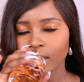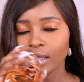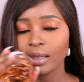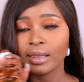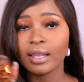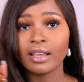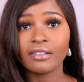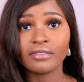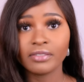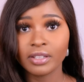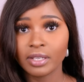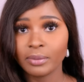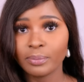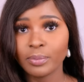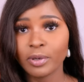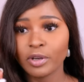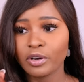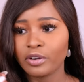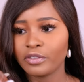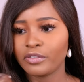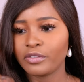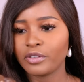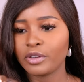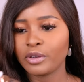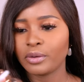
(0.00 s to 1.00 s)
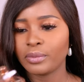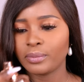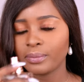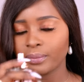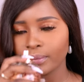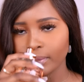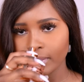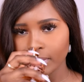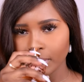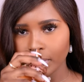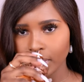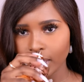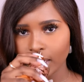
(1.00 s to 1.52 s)
lovely
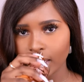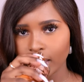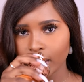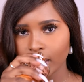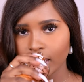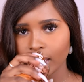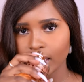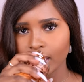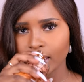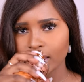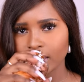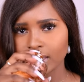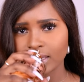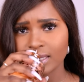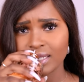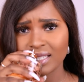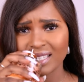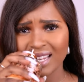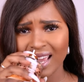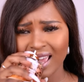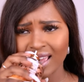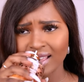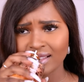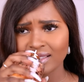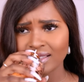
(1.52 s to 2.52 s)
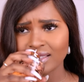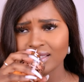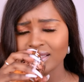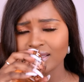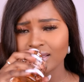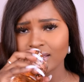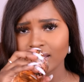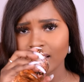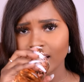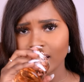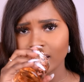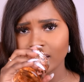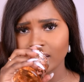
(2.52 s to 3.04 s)
perfume. It is
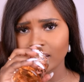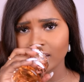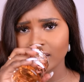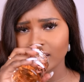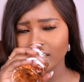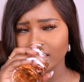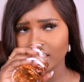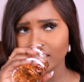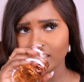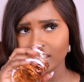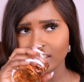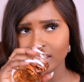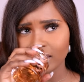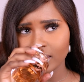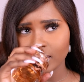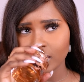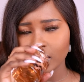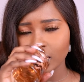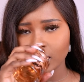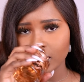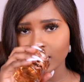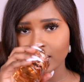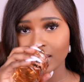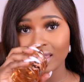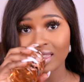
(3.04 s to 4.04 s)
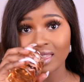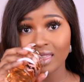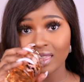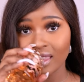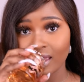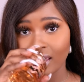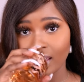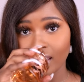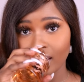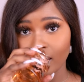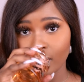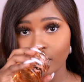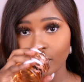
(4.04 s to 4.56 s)
dense and just
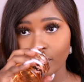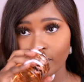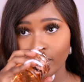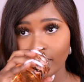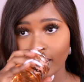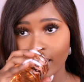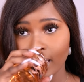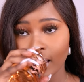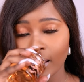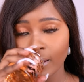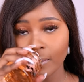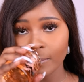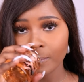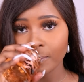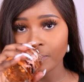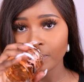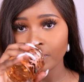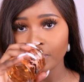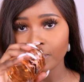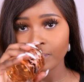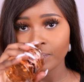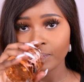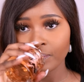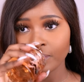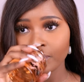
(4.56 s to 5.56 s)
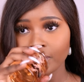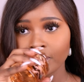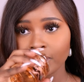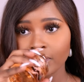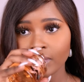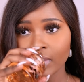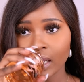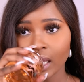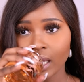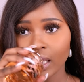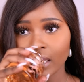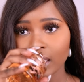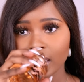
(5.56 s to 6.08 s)
thick, okay?
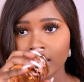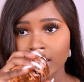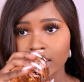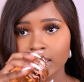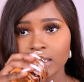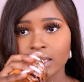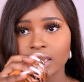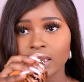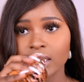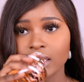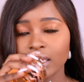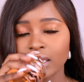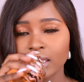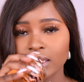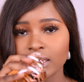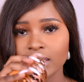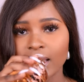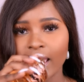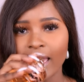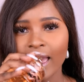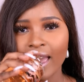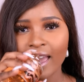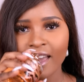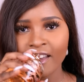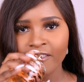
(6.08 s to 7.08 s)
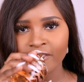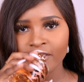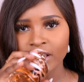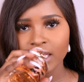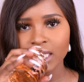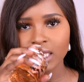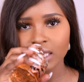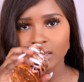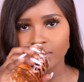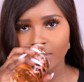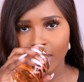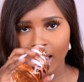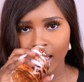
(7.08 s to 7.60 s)
It's, it's heavy
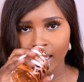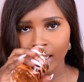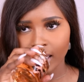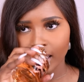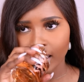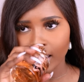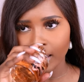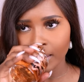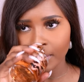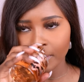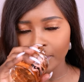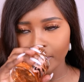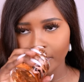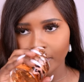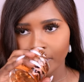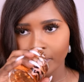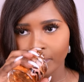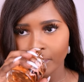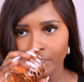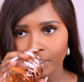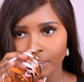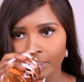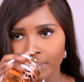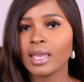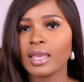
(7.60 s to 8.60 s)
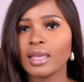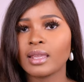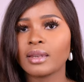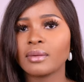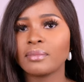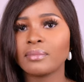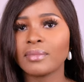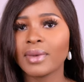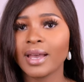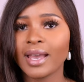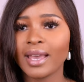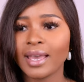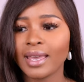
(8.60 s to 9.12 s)
smelling.
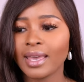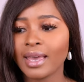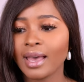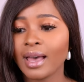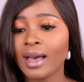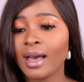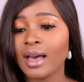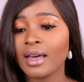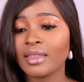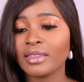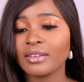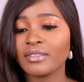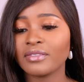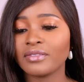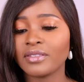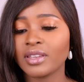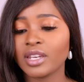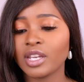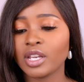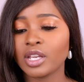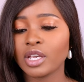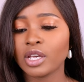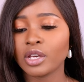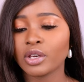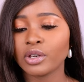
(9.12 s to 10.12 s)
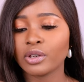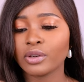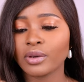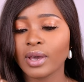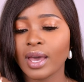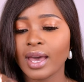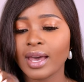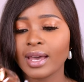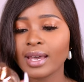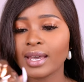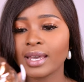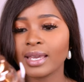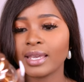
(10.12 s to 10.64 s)
In my other video,
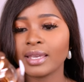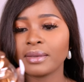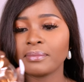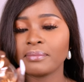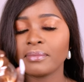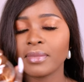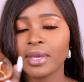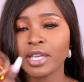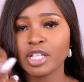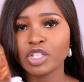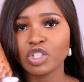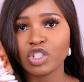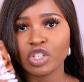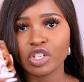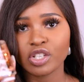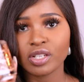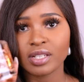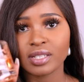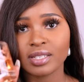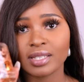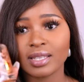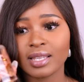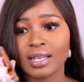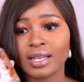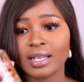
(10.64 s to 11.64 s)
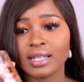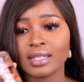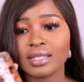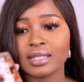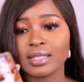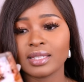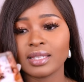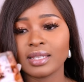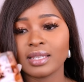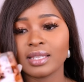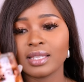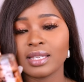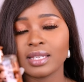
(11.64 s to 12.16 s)
I mentioned that
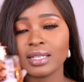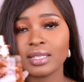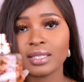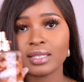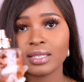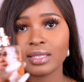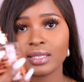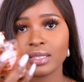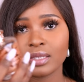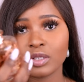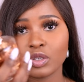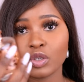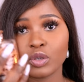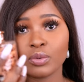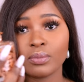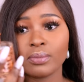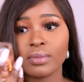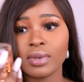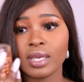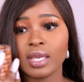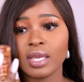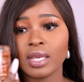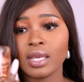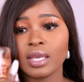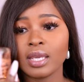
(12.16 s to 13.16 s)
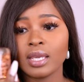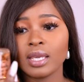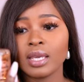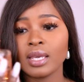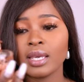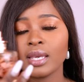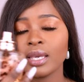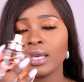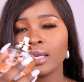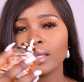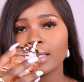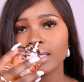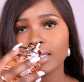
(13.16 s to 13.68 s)
this to me
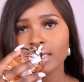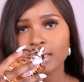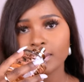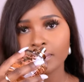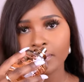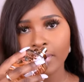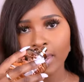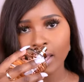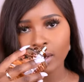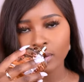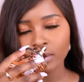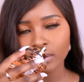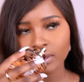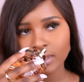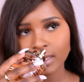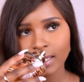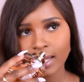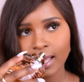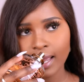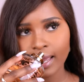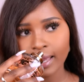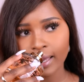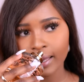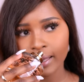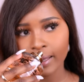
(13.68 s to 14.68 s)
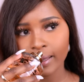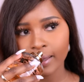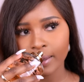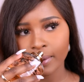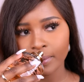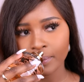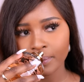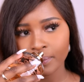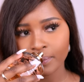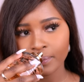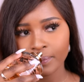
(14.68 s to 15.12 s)
smells like